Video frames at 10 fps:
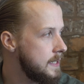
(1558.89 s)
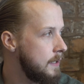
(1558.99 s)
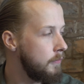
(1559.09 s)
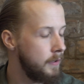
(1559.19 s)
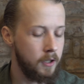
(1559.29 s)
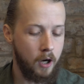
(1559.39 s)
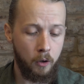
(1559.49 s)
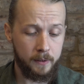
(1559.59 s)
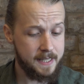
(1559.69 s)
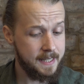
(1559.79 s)

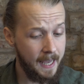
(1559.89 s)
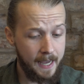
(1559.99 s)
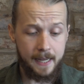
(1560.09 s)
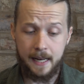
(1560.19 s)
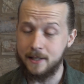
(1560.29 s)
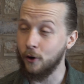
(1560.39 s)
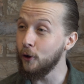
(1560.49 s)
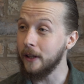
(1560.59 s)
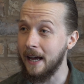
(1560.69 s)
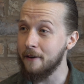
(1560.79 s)
it's there, it's
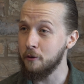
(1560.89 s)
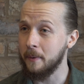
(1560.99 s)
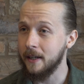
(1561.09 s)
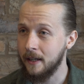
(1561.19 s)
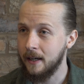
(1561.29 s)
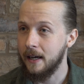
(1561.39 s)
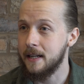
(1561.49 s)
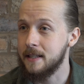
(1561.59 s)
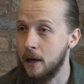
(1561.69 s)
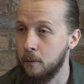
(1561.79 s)
all there for me.
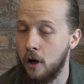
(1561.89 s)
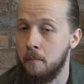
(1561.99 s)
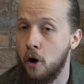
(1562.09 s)
It's there with our